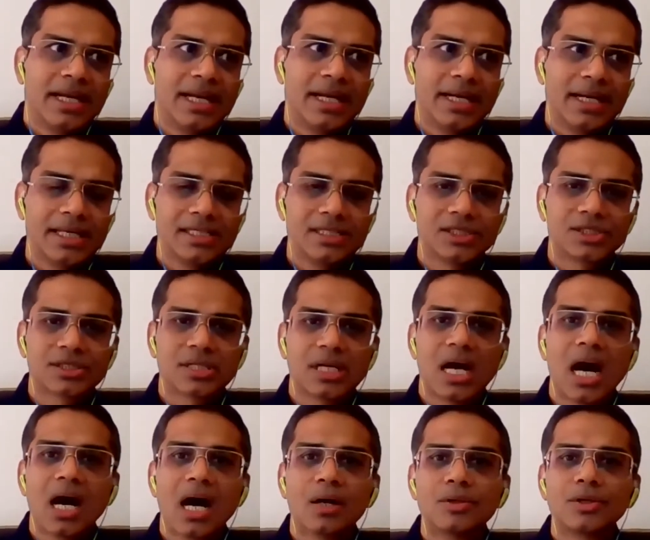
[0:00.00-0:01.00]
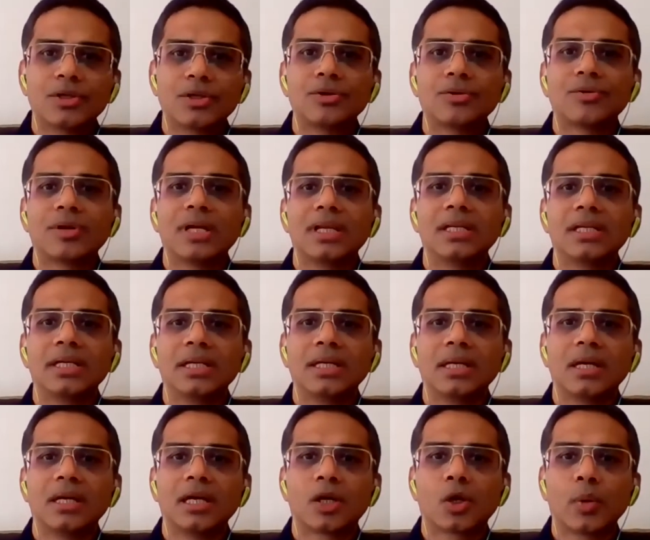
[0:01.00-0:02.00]
It is how do you
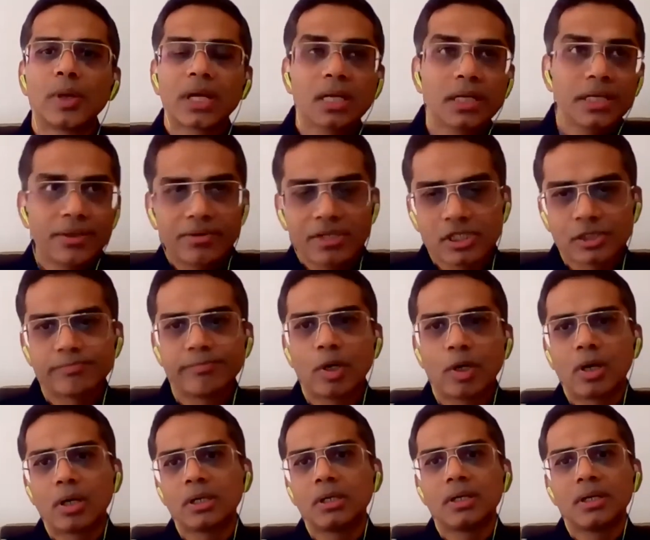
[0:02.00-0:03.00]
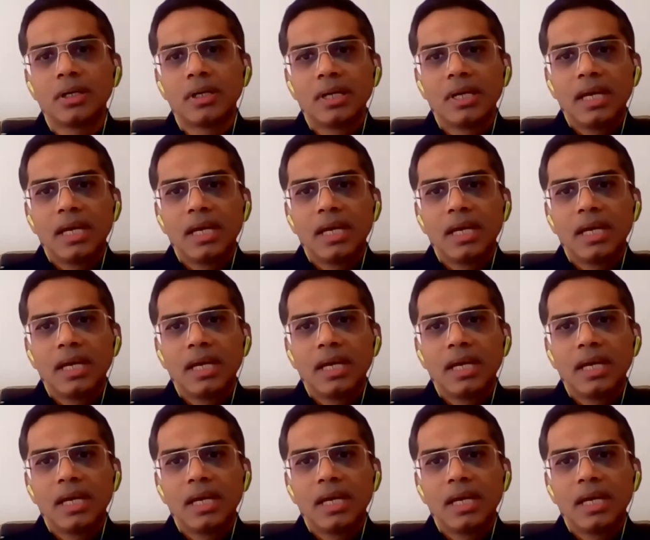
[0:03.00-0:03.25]
really quickly respond,